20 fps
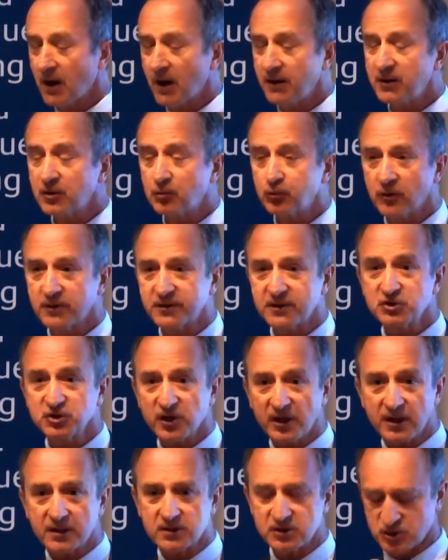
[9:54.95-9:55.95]
and it was a
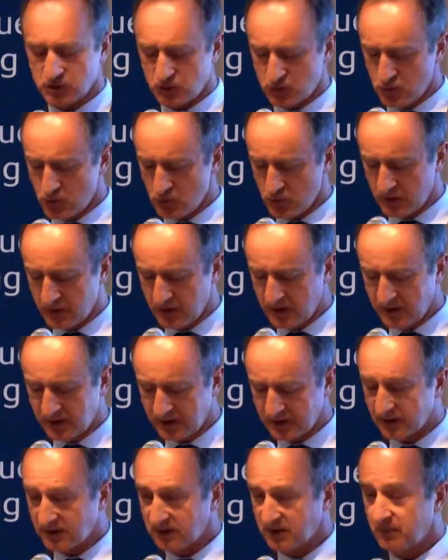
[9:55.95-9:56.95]
challenge to the
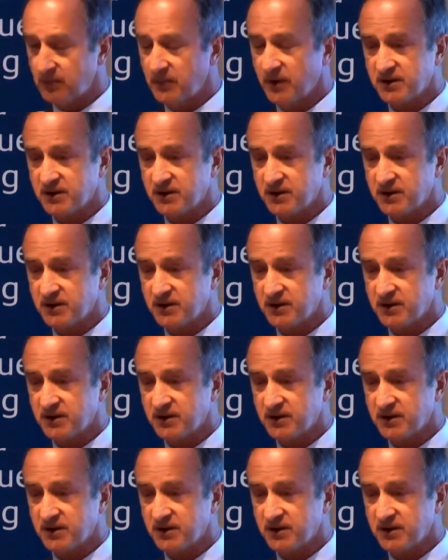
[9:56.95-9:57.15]
system.